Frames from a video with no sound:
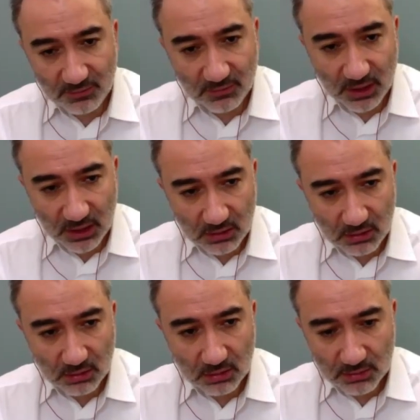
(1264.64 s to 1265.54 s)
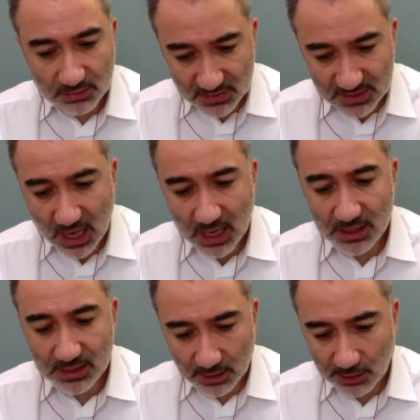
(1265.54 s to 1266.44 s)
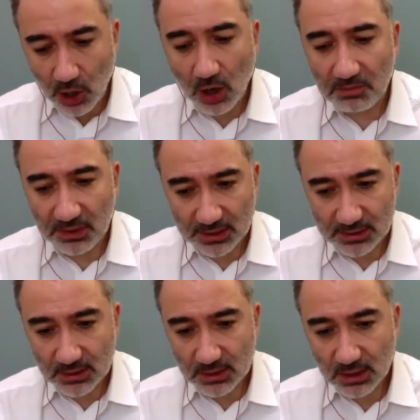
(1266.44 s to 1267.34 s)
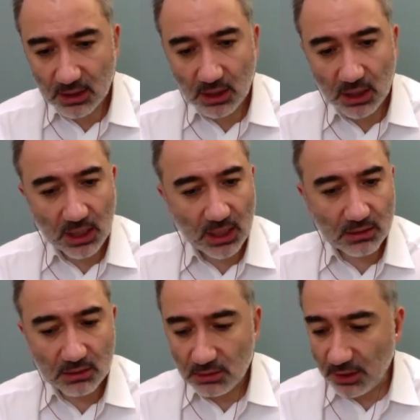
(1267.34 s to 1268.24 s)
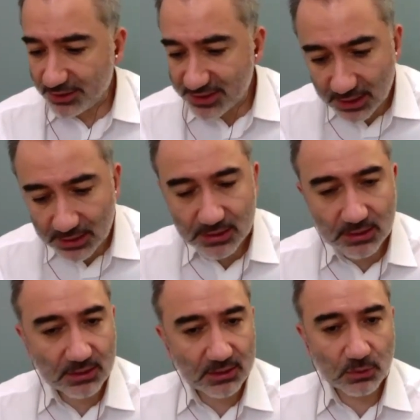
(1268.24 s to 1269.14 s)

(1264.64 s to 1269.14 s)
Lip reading: in societies that are complex, and there are citizens with